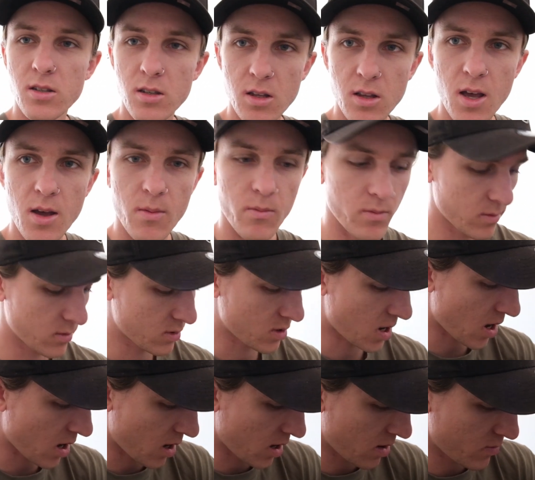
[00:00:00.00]
to them.
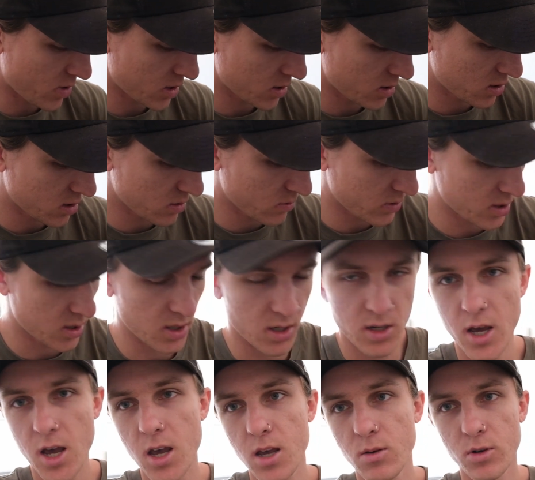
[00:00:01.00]
I messaged them and
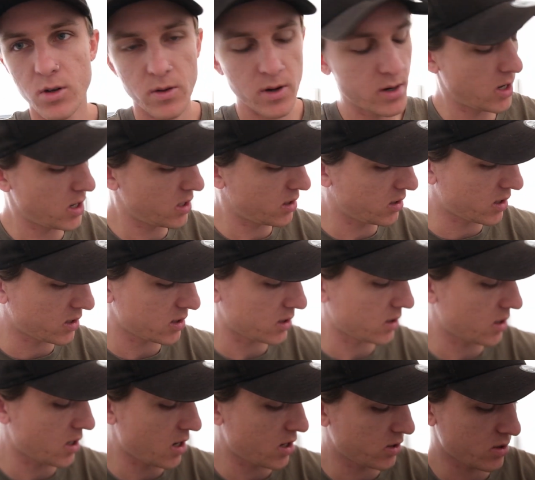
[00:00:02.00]
said, hey, what do I need? And they
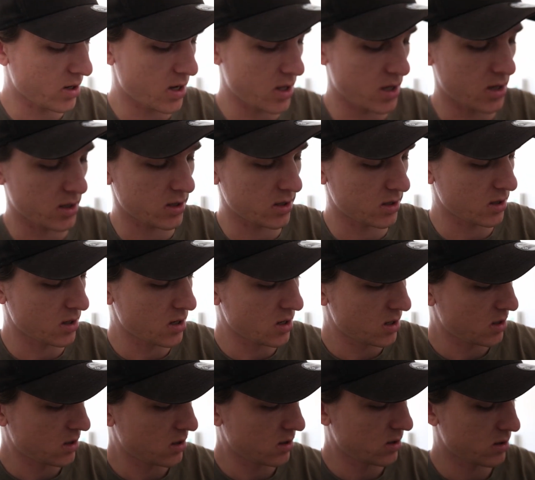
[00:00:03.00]
said, hey, try this.
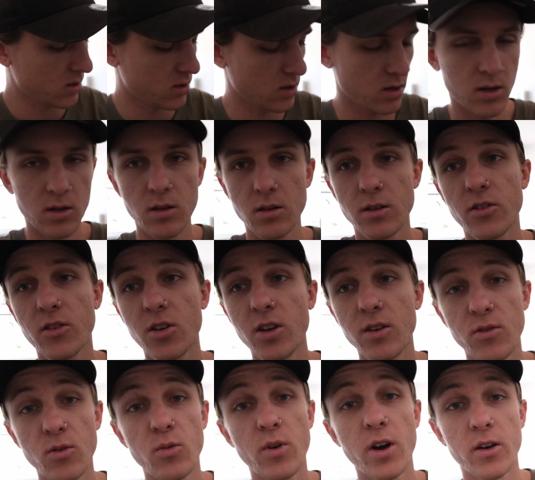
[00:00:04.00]
So let's see
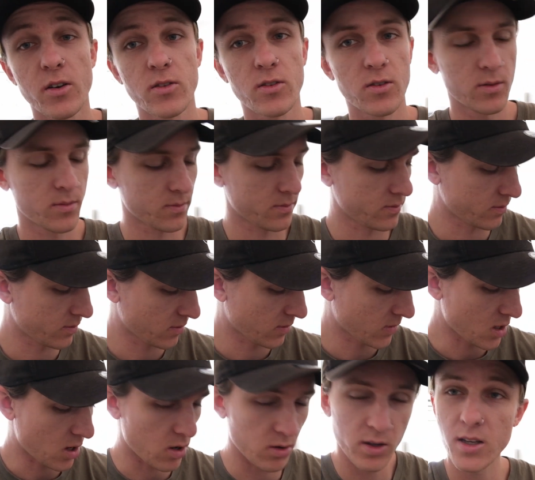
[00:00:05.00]
if it works.
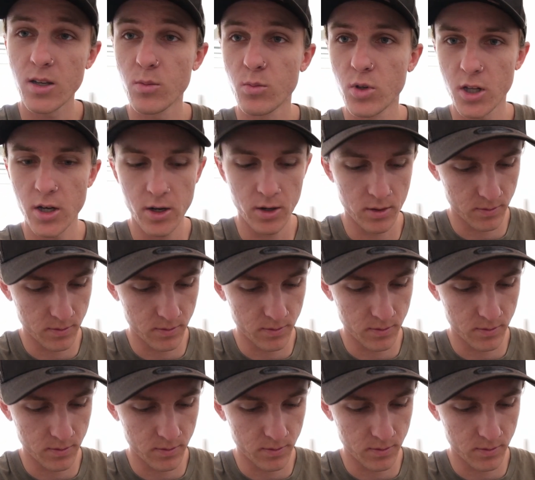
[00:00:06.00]
I'll link it below